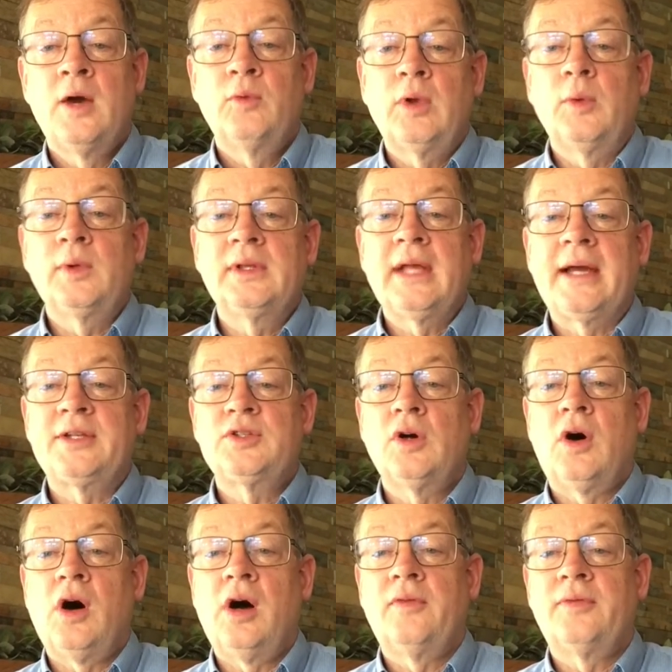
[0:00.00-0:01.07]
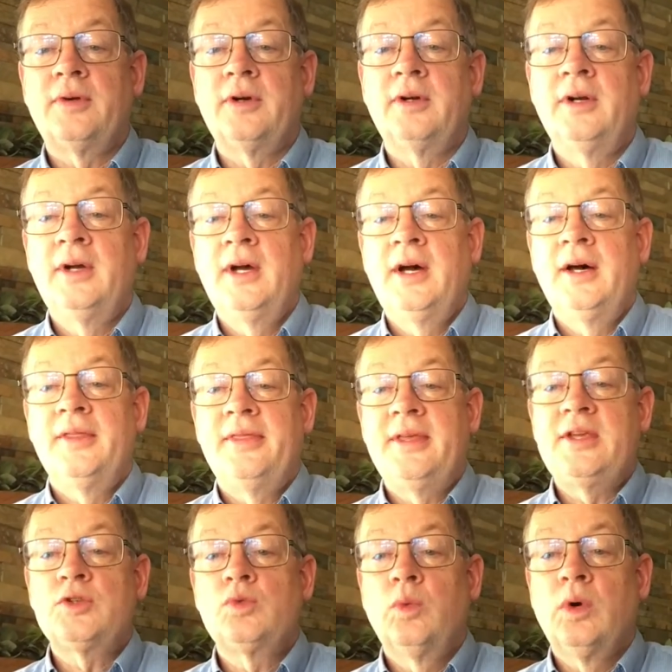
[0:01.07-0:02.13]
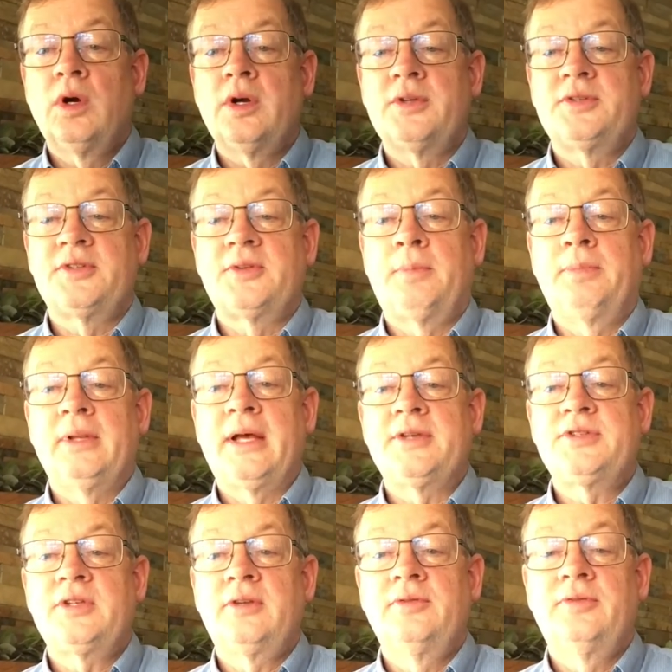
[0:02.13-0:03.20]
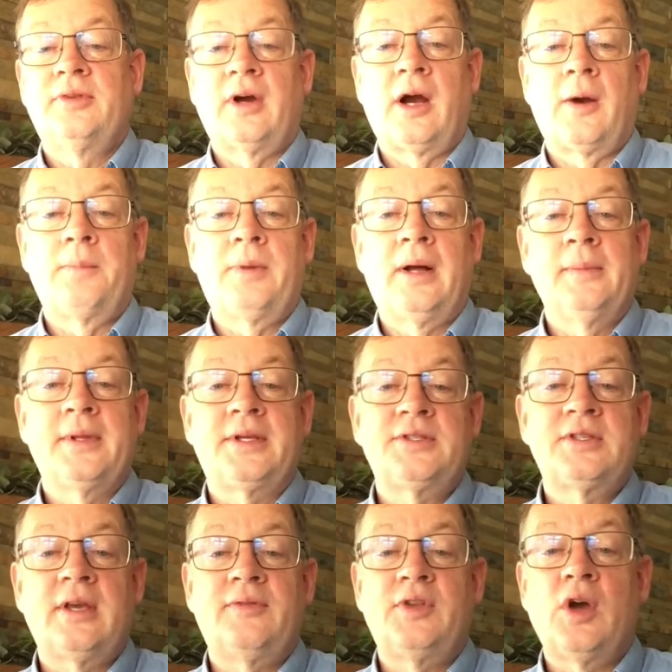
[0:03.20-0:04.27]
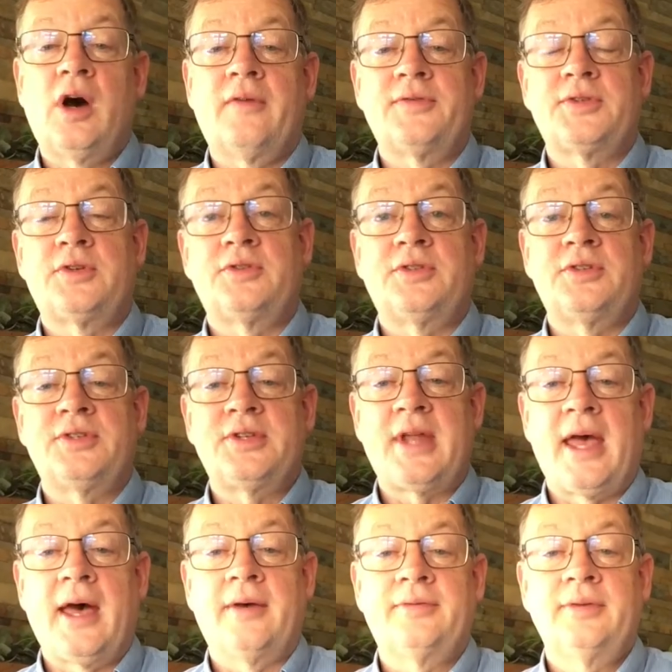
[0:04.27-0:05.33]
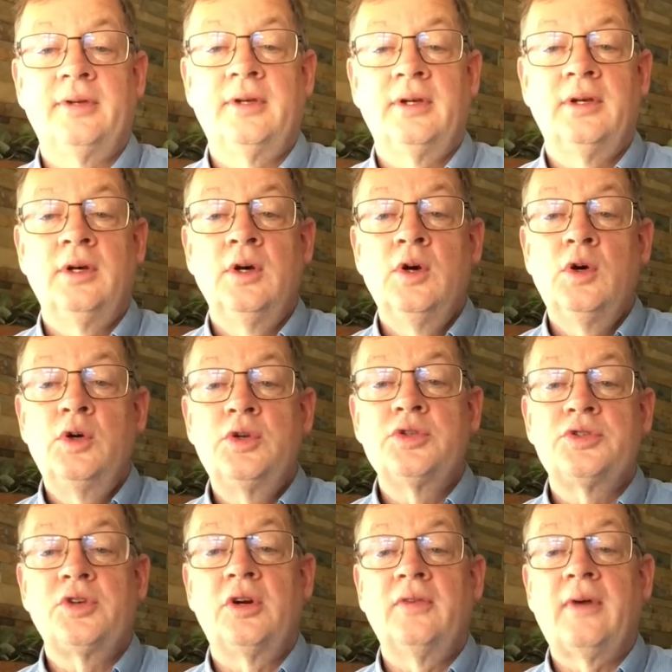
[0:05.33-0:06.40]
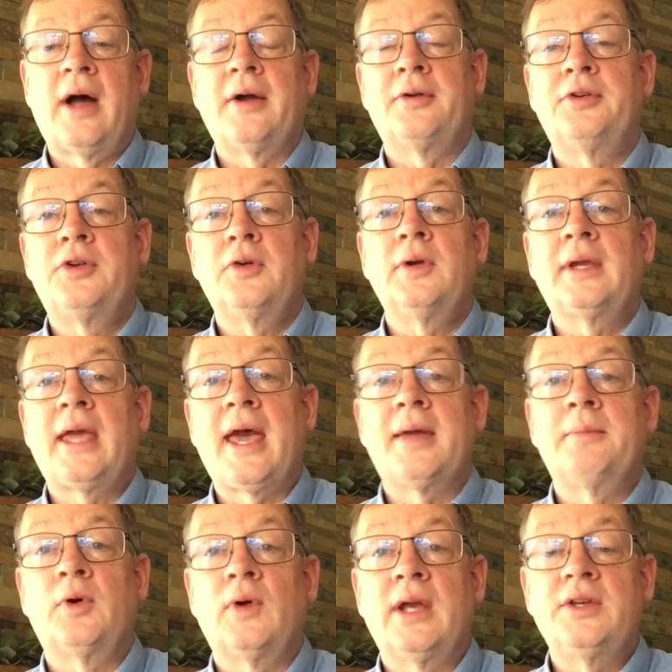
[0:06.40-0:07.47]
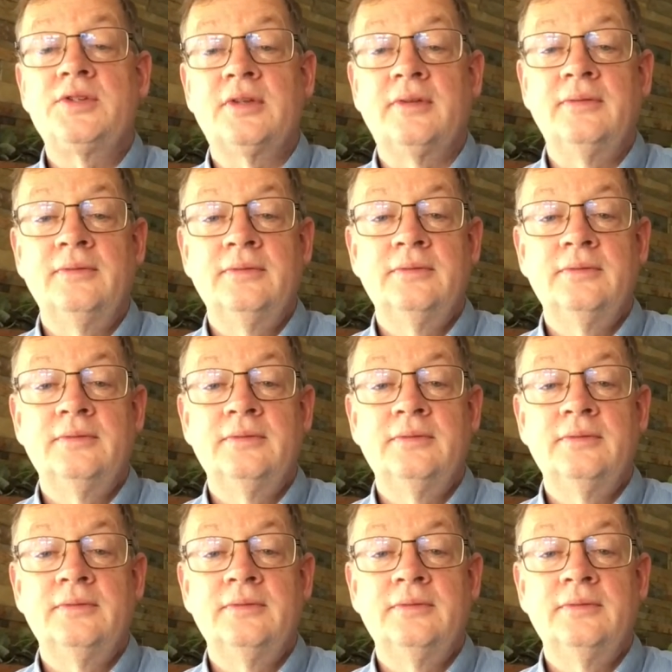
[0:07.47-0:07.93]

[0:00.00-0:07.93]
we would like to offer these words as a blessing for our public safety officers and staff who deserve our enduring admiration.